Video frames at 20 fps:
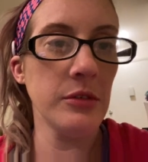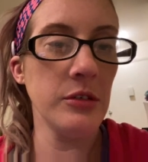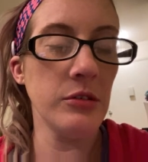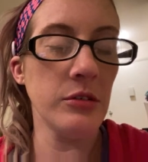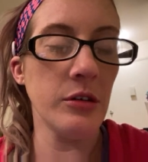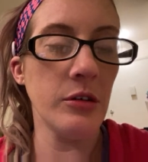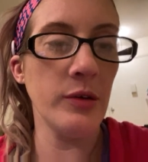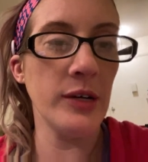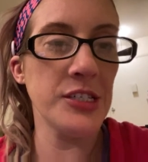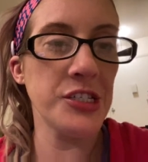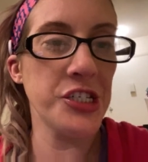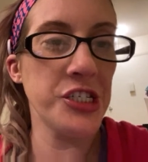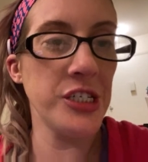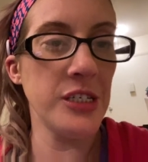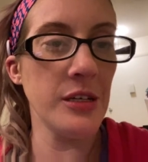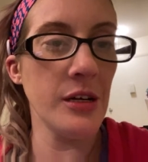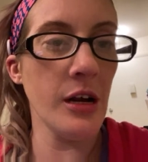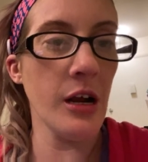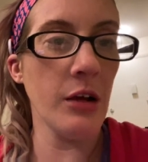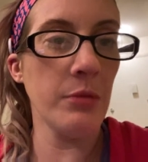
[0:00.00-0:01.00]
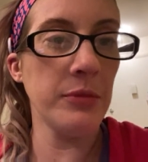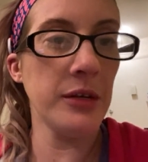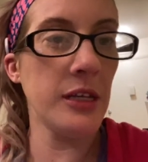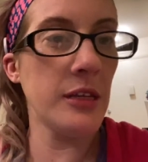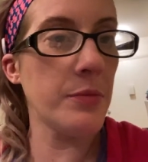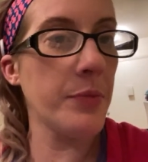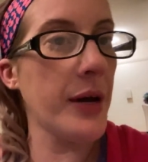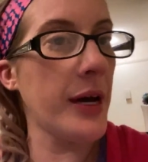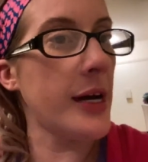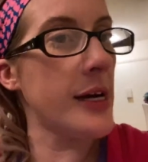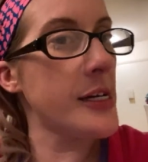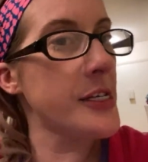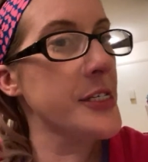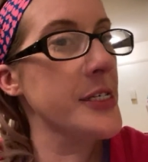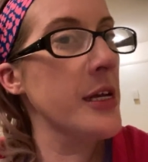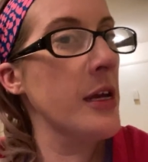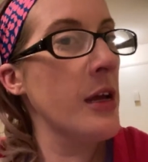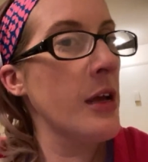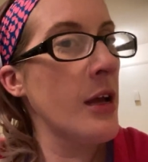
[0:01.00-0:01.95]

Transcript: has cheated on me in the past.